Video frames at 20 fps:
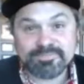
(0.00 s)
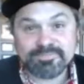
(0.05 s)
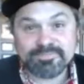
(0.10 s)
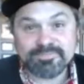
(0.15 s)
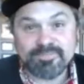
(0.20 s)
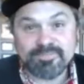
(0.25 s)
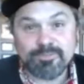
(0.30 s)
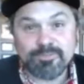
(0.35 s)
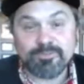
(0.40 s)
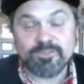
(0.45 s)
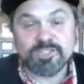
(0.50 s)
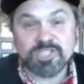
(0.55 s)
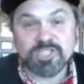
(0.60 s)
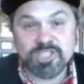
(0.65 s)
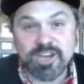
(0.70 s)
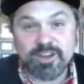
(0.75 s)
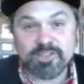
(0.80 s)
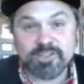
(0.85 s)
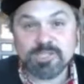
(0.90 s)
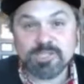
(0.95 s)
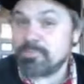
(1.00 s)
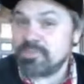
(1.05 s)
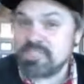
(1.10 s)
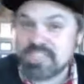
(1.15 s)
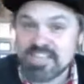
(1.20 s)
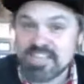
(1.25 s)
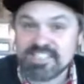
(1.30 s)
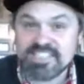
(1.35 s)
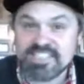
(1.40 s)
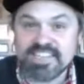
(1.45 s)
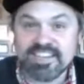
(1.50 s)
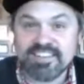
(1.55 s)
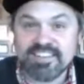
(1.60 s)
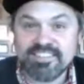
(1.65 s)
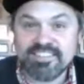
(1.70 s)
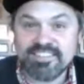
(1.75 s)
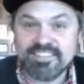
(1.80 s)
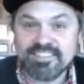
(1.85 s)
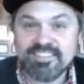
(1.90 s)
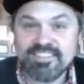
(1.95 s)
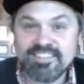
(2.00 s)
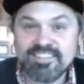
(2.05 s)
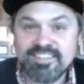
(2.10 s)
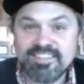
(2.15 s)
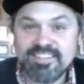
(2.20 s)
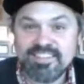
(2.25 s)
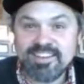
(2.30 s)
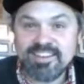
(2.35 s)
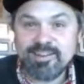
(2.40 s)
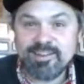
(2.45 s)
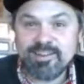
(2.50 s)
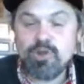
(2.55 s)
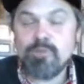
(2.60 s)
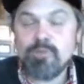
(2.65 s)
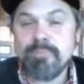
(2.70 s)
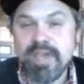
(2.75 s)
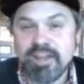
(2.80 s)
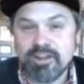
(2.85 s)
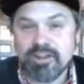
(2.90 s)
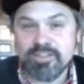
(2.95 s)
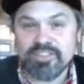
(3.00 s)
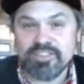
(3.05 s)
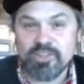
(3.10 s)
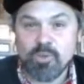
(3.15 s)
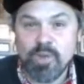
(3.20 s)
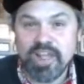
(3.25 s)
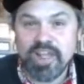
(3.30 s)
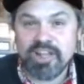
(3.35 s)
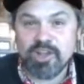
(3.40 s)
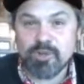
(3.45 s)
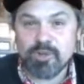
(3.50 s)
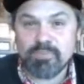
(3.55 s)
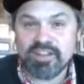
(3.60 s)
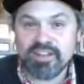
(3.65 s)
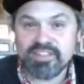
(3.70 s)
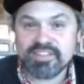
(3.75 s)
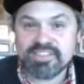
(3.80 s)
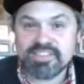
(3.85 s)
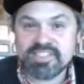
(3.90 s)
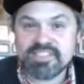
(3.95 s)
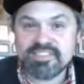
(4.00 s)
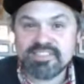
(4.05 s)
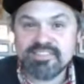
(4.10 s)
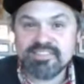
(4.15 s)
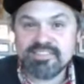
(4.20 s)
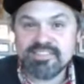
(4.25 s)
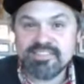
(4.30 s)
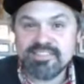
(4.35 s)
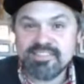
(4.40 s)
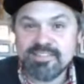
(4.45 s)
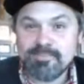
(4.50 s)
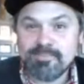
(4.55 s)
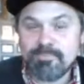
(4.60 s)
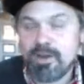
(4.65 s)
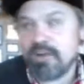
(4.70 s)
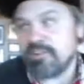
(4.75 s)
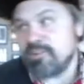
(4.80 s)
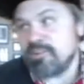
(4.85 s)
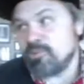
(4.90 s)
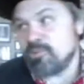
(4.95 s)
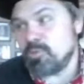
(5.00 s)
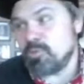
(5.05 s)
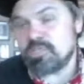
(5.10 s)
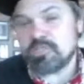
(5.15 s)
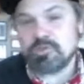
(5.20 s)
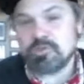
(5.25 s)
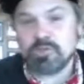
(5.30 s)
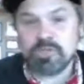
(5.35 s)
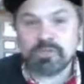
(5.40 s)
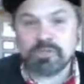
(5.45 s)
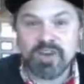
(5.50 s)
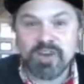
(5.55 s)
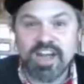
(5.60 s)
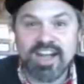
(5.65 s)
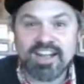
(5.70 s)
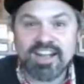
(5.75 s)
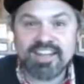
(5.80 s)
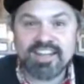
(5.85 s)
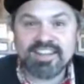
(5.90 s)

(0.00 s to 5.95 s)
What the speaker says: Fitzgerald's presenting Who Better Than the Waco Brothers, partnered with School of Rock.